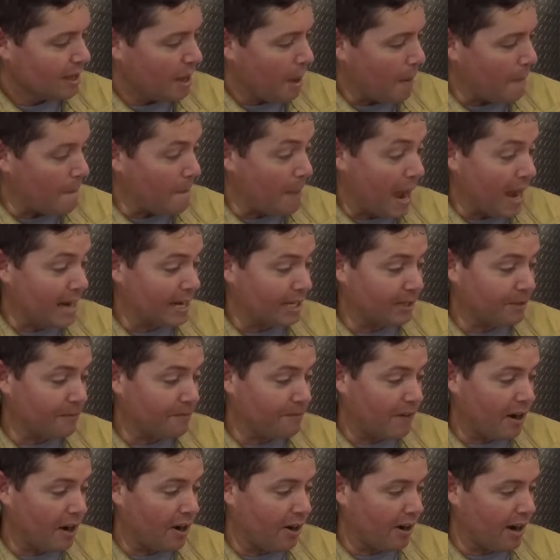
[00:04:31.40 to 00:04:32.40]
Back at the
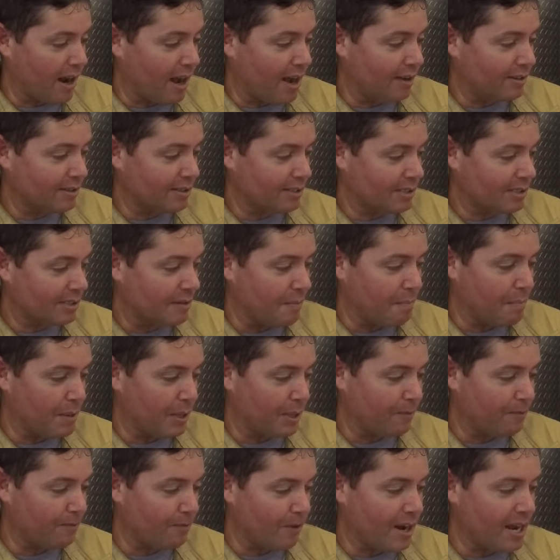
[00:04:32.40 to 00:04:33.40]
firehouse,
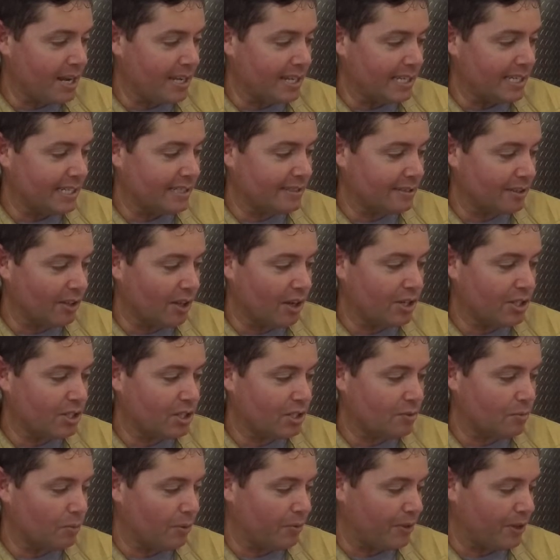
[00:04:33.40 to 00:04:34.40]
Big Frank eats
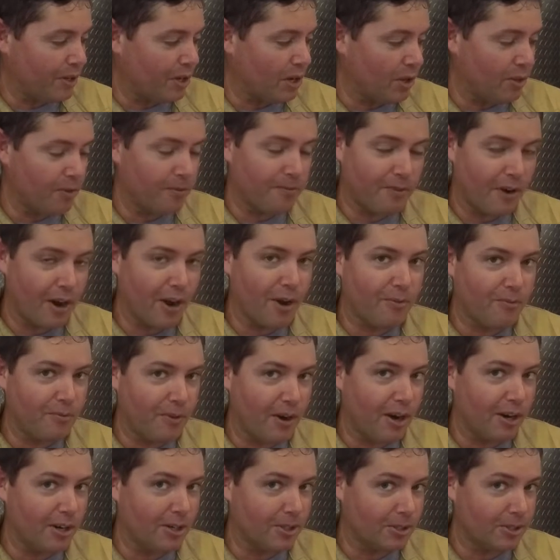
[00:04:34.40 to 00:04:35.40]
lunch with the other
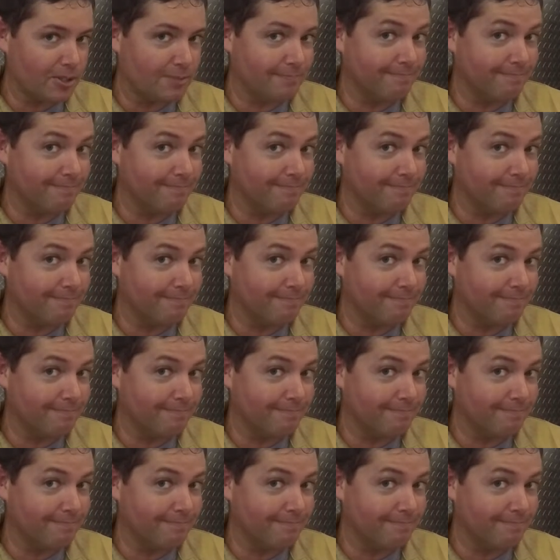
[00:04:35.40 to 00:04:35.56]
firefighters.